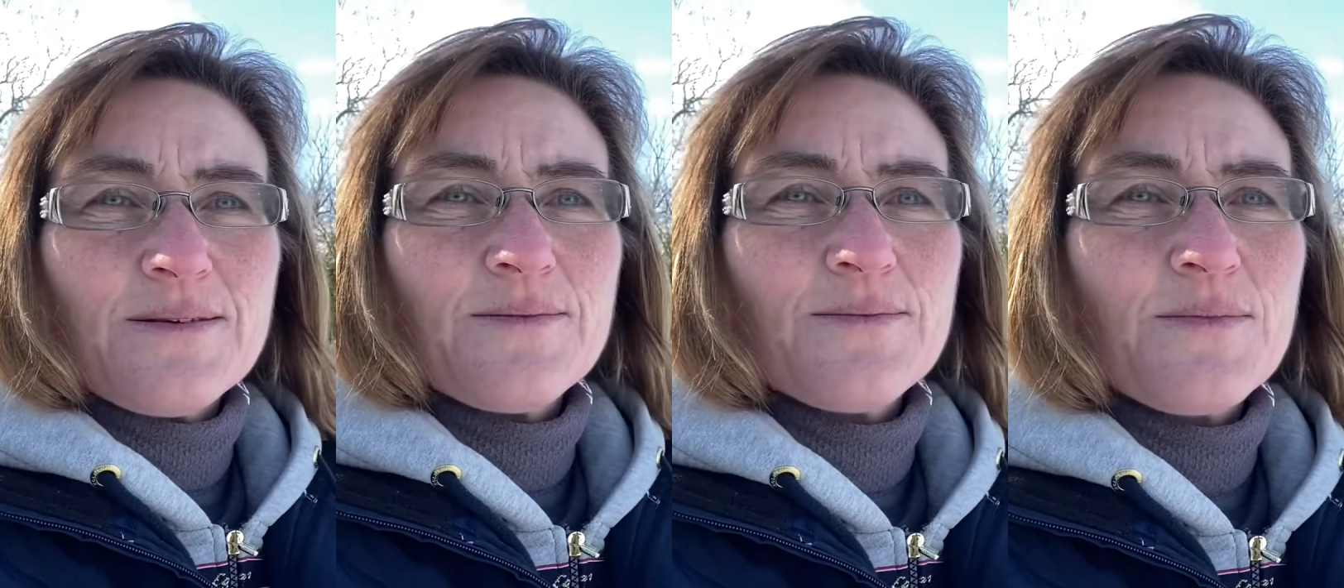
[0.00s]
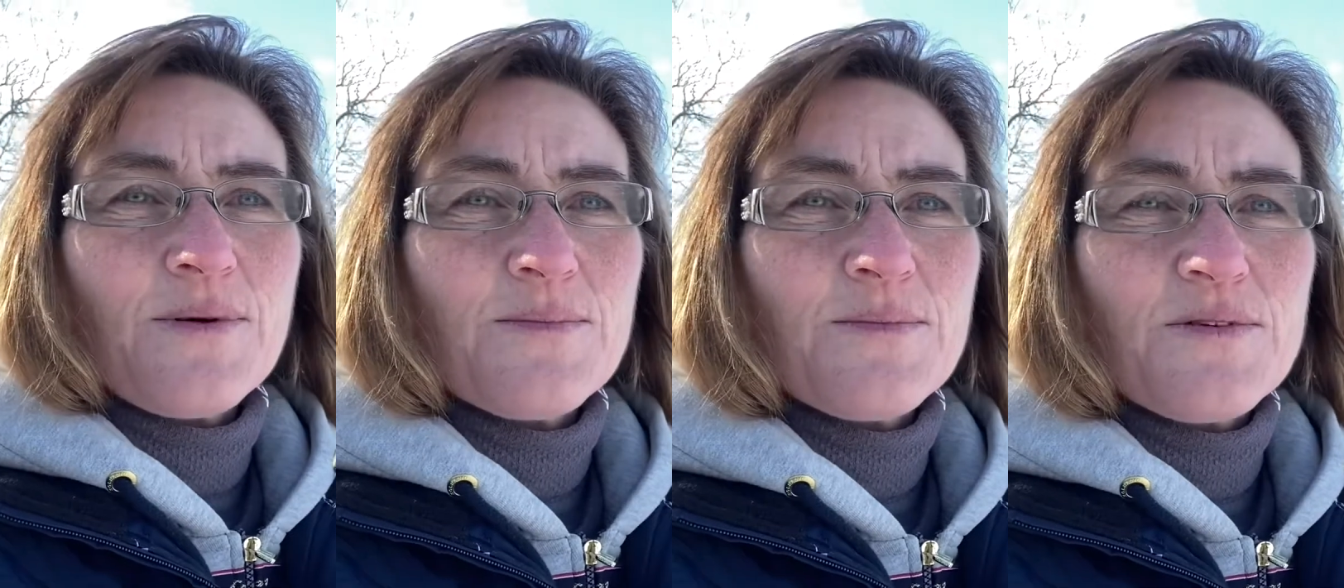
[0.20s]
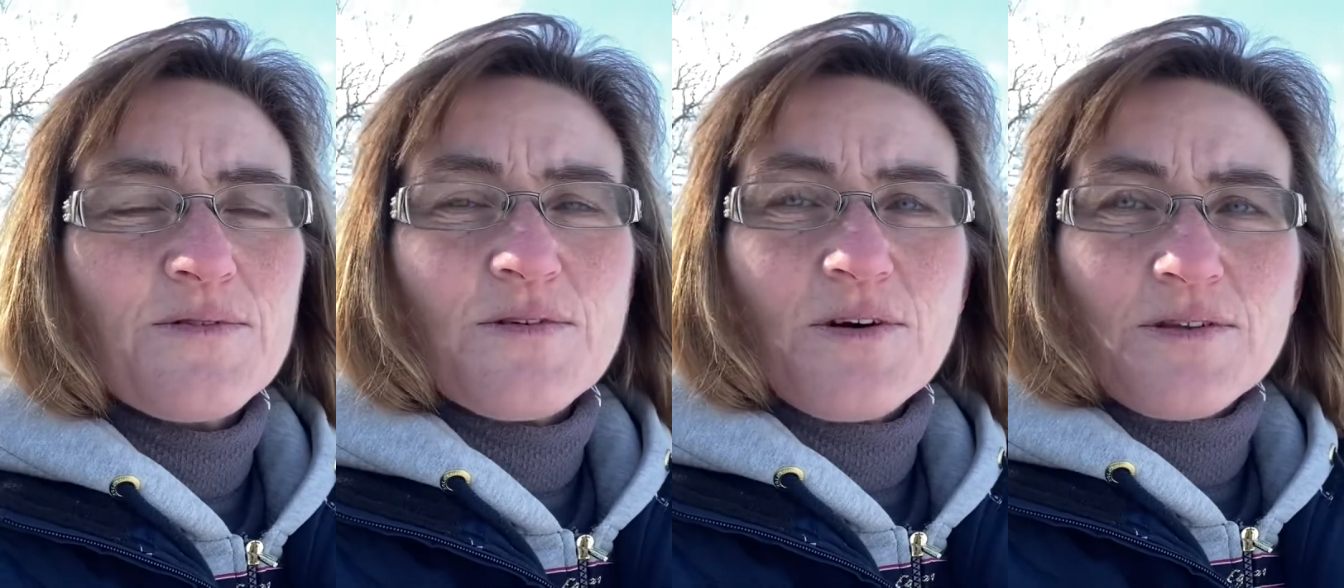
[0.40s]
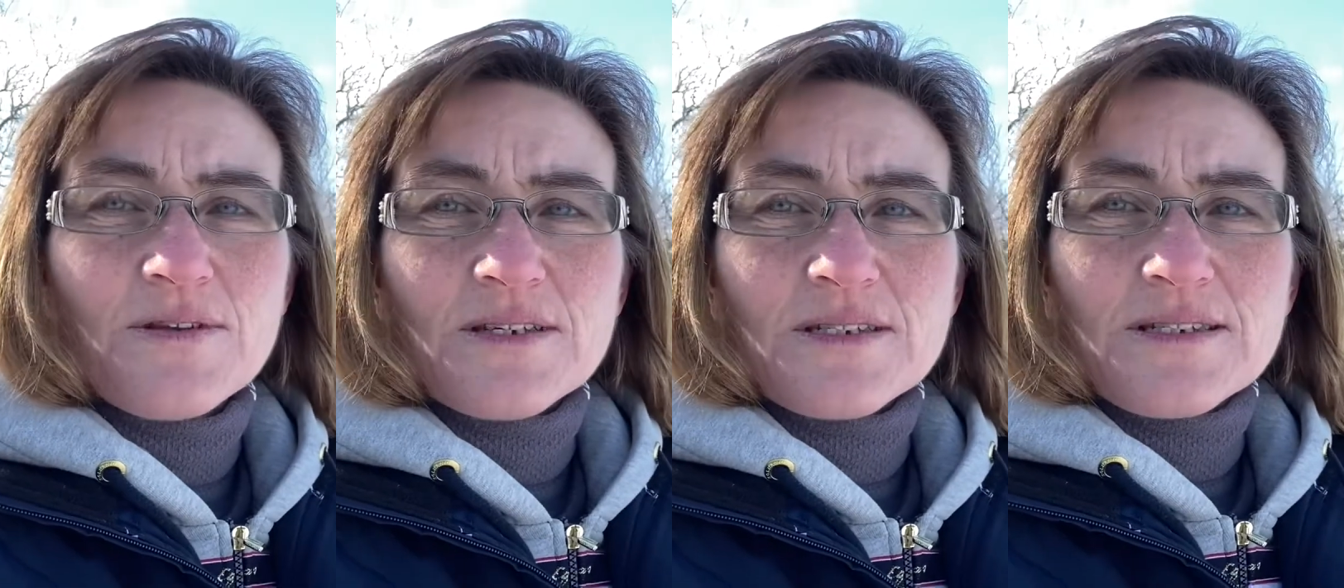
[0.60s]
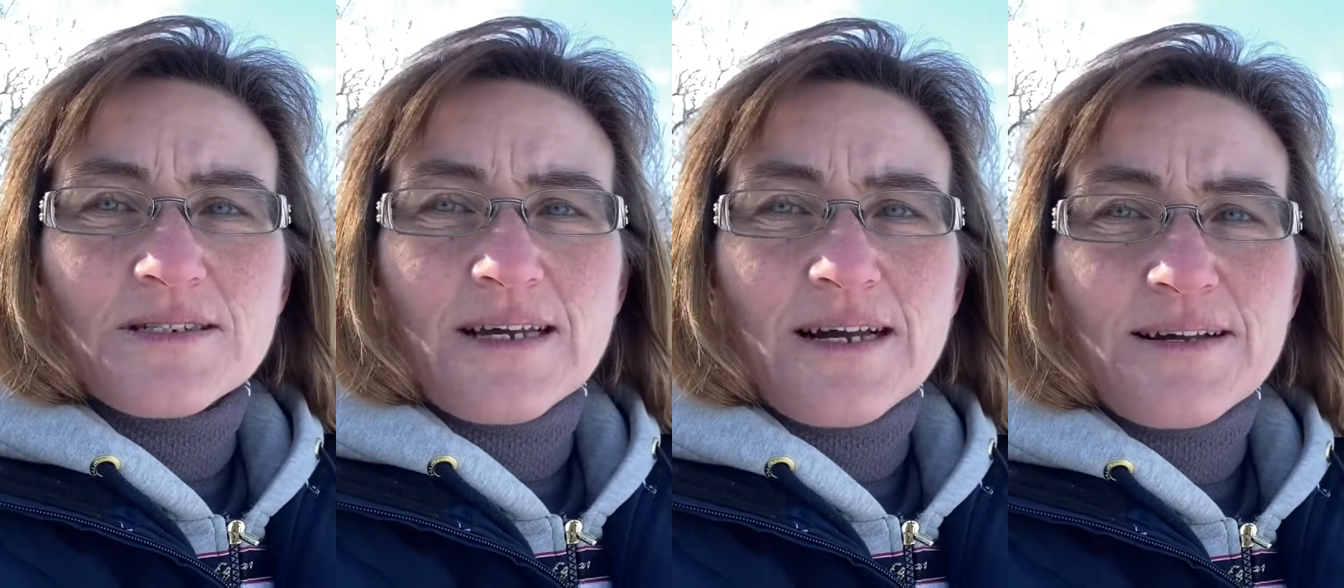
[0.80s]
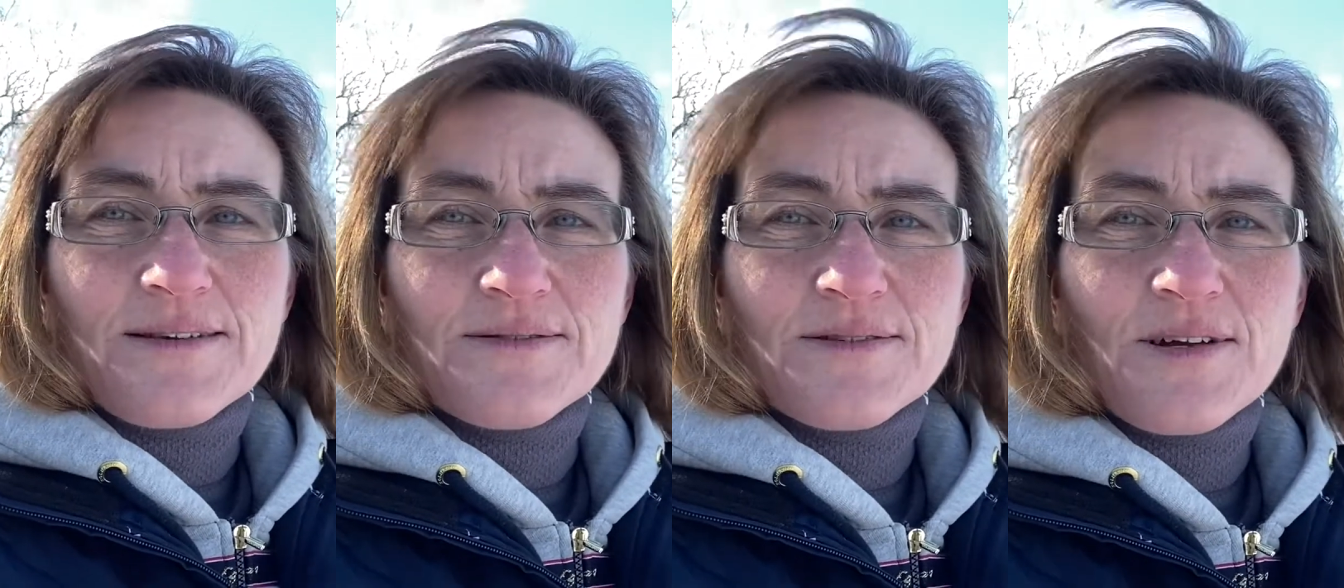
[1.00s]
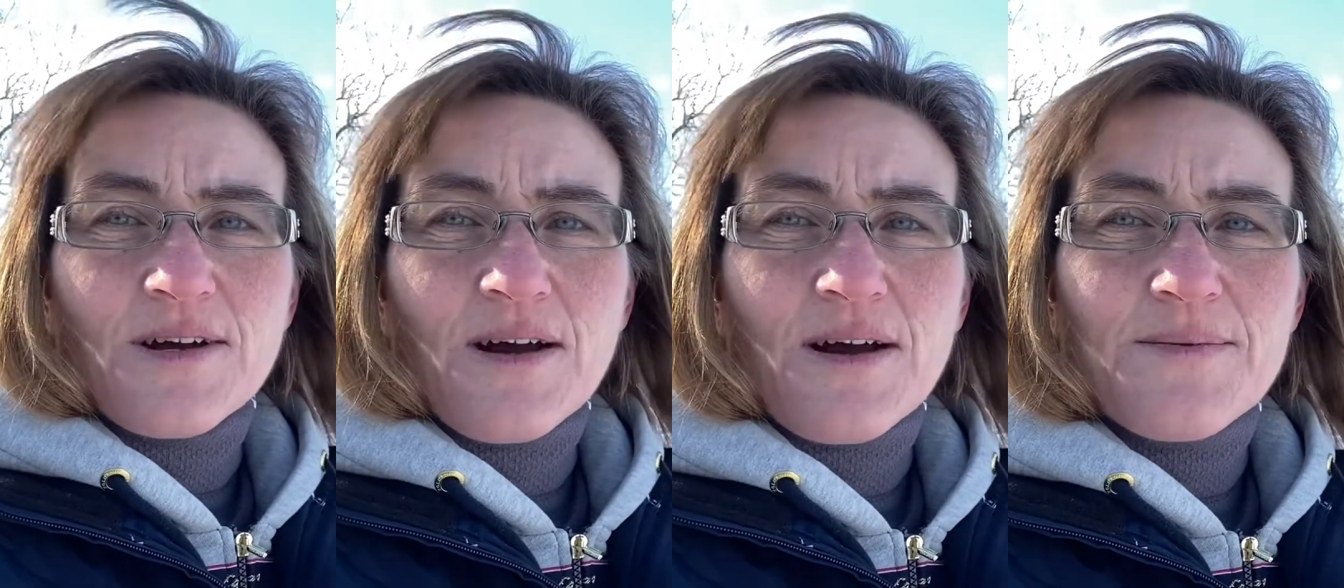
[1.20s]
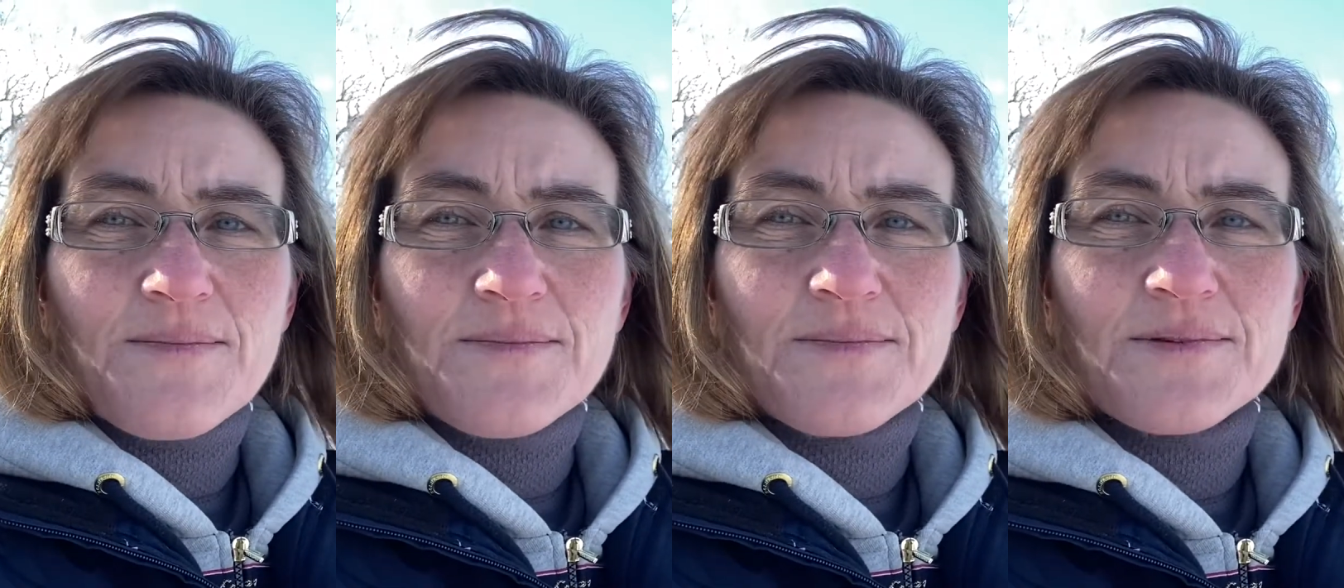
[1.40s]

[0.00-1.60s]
when we've got this downtime.